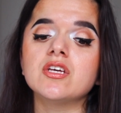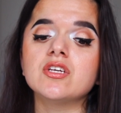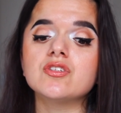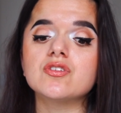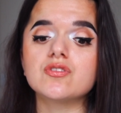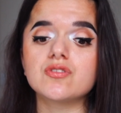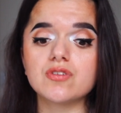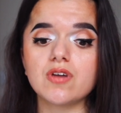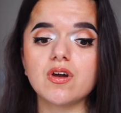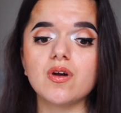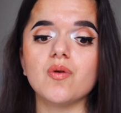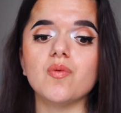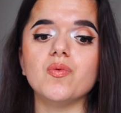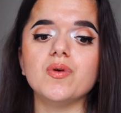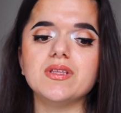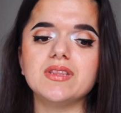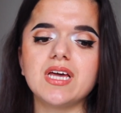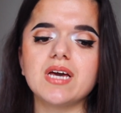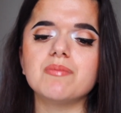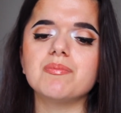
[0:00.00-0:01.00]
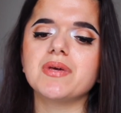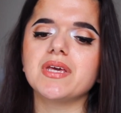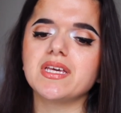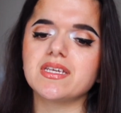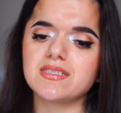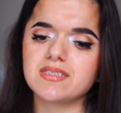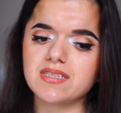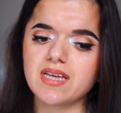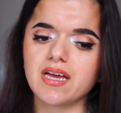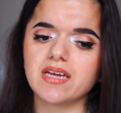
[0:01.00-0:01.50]
So with that being
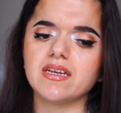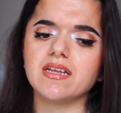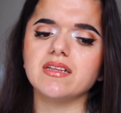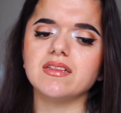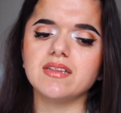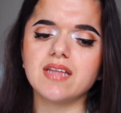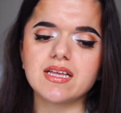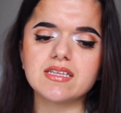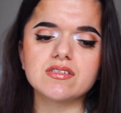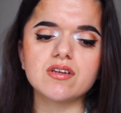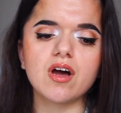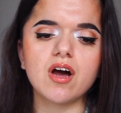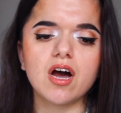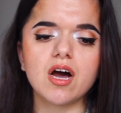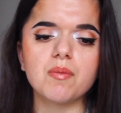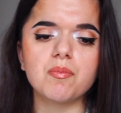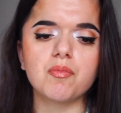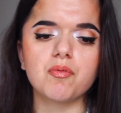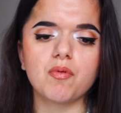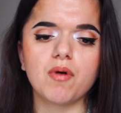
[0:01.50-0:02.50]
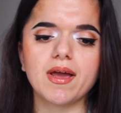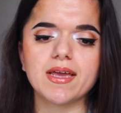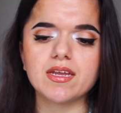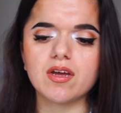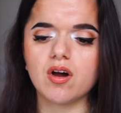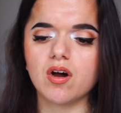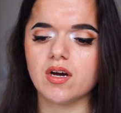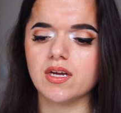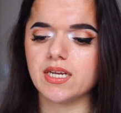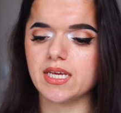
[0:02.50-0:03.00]
said, let's hop right
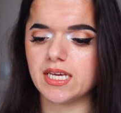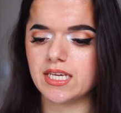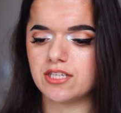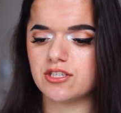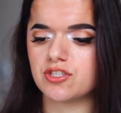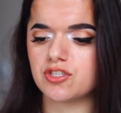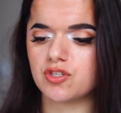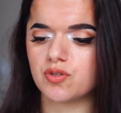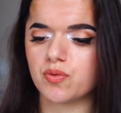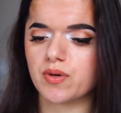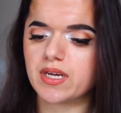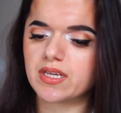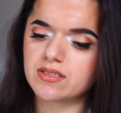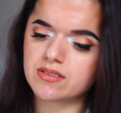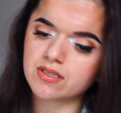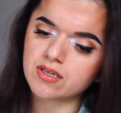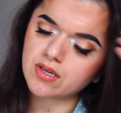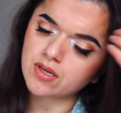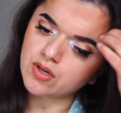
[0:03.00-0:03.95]
on into it